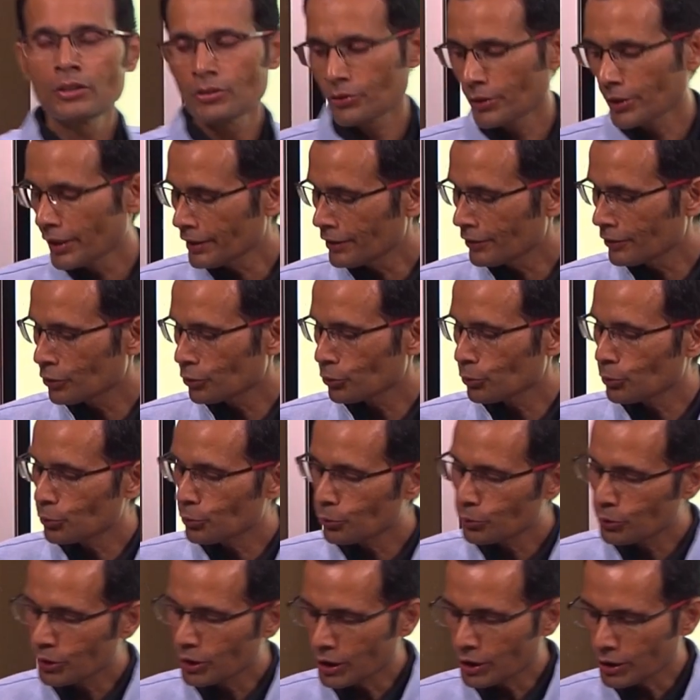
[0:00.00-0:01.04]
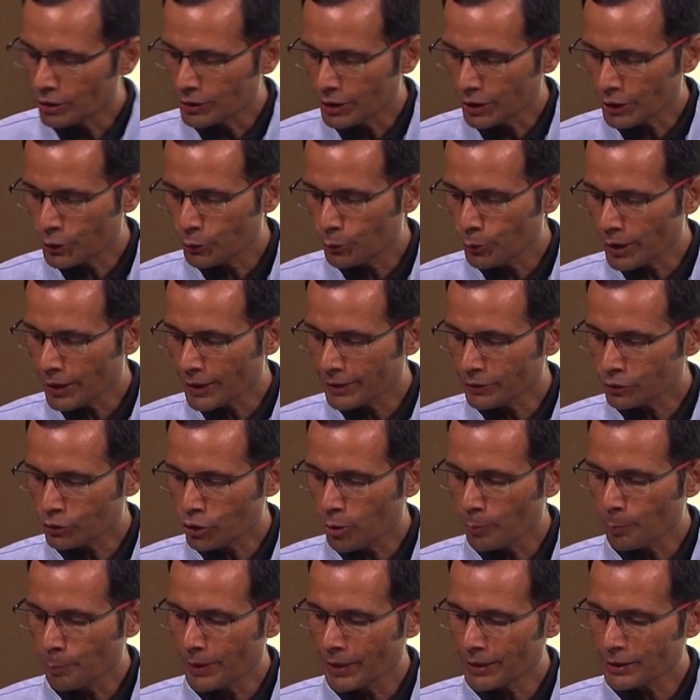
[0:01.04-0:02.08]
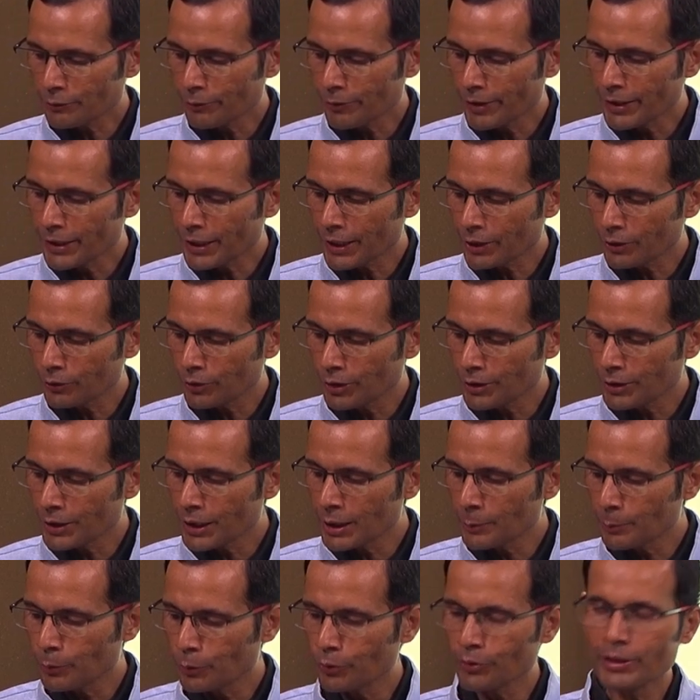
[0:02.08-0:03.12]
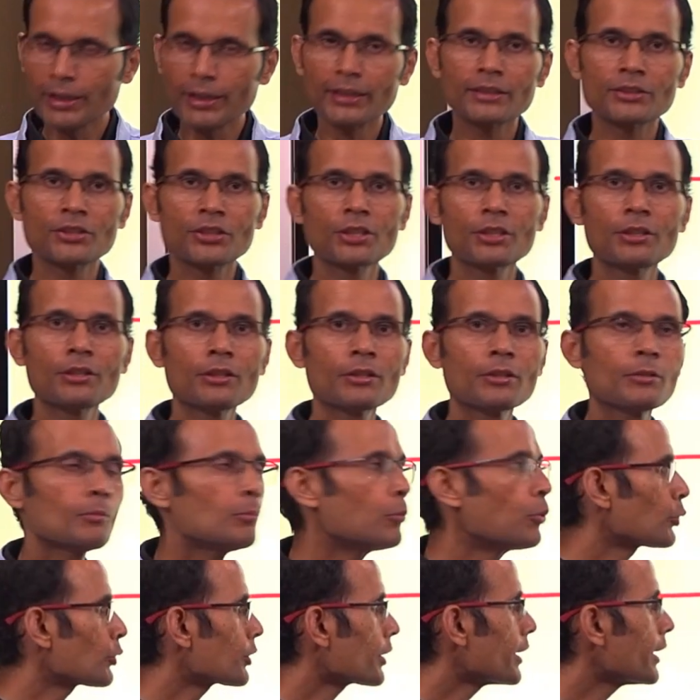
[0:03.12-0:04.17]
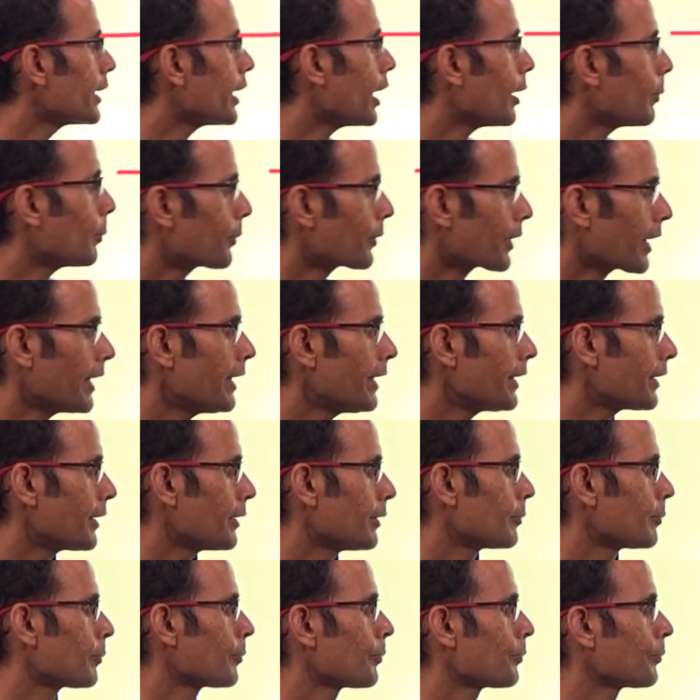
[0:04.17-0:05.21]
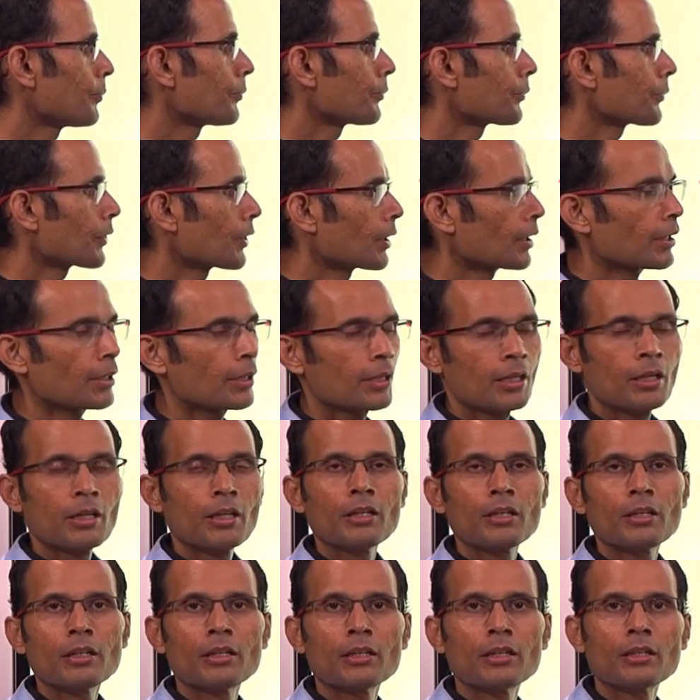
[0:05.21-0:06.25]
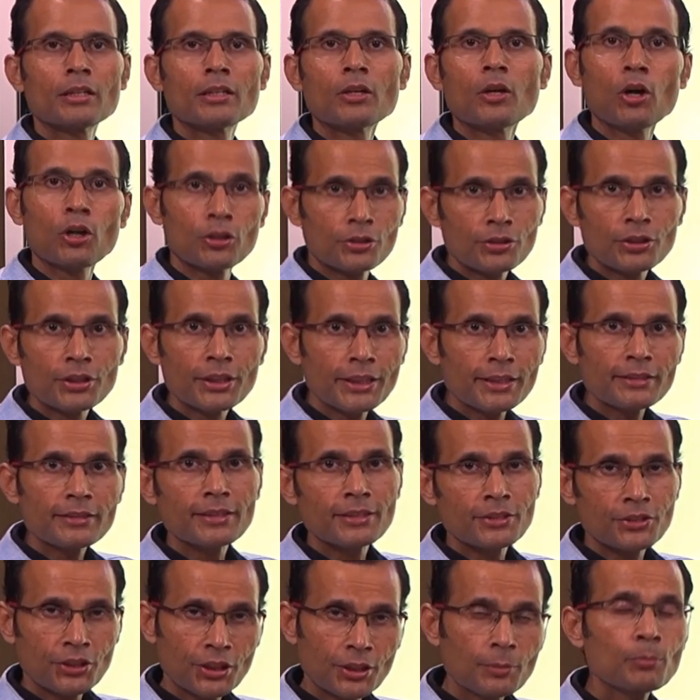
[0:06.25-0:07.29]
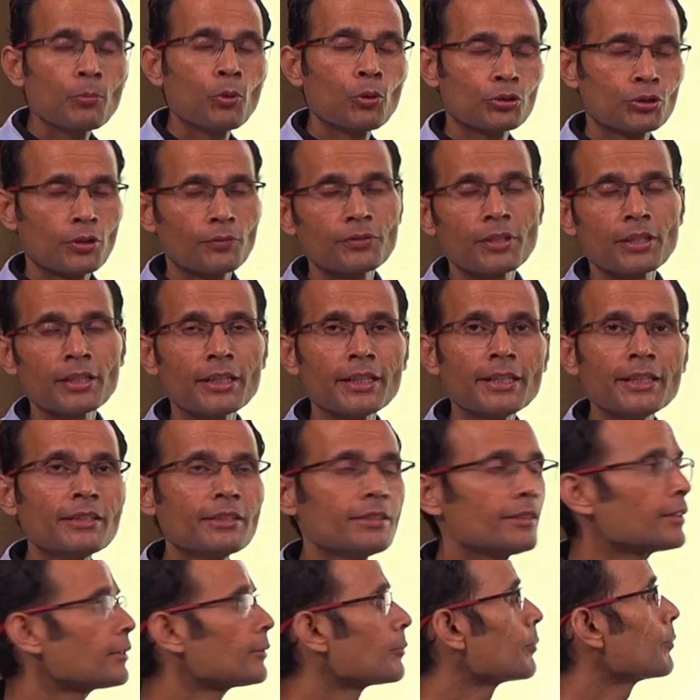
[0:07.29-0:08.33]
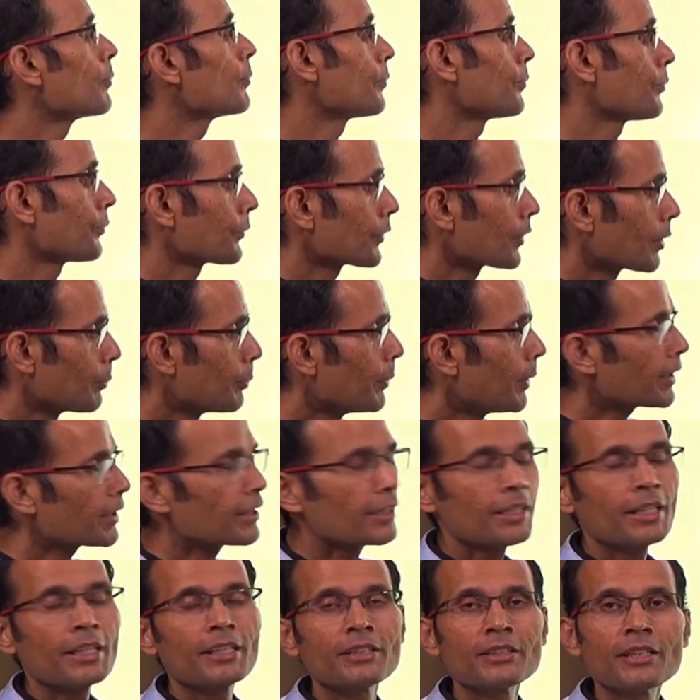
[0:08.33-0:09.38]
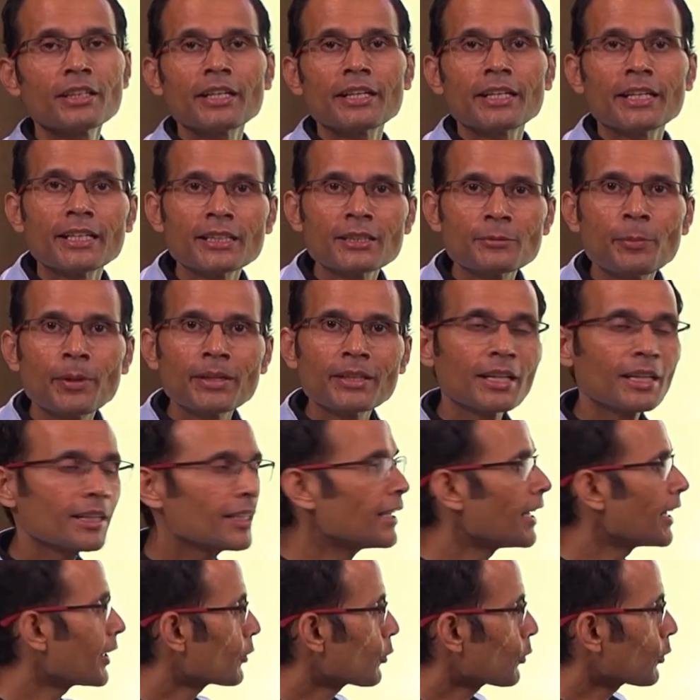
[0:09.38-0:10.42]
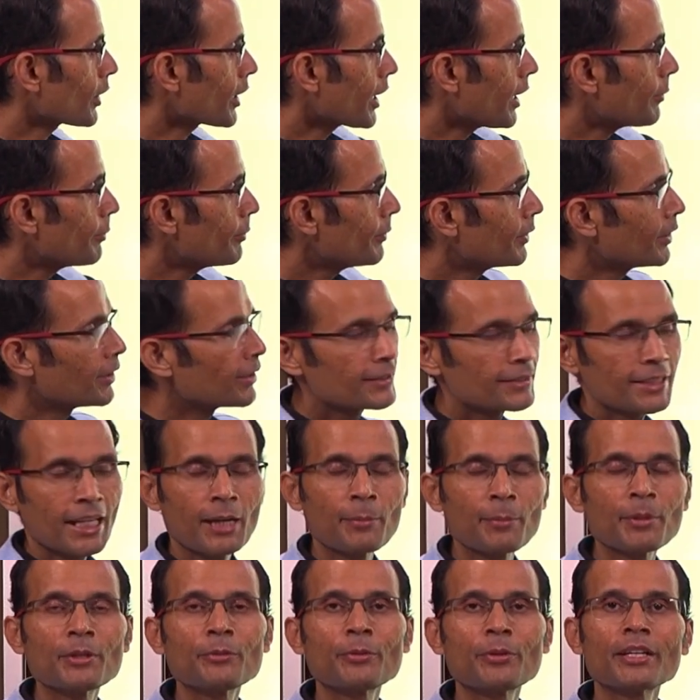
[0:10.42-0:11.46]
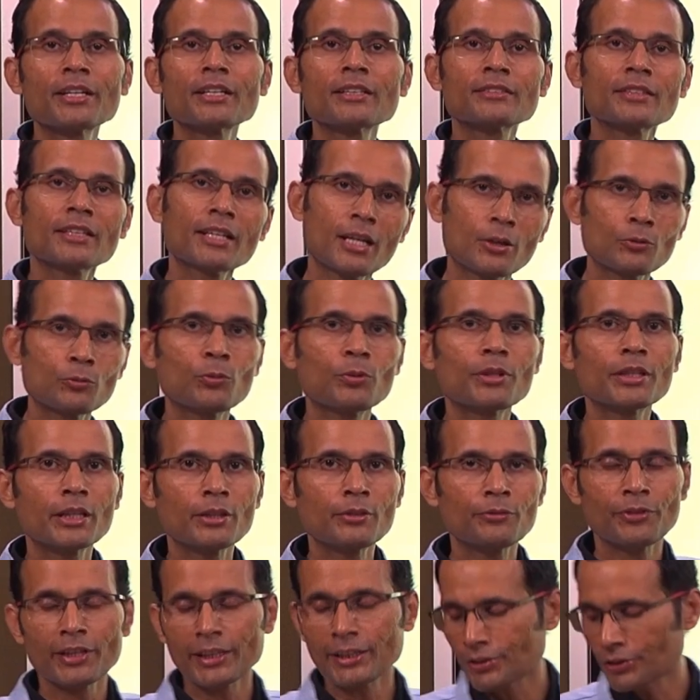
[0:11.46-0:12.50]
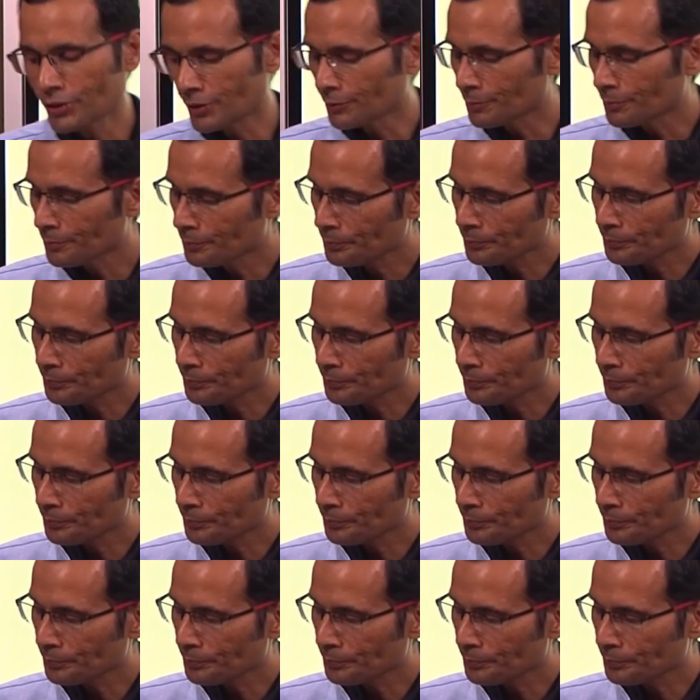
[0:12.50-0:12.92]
right? So, the QRS complex ventricular depolarization mostly upright on the ECG in most of the leads, but in the his bundle electrogram, same event is a downward deflection.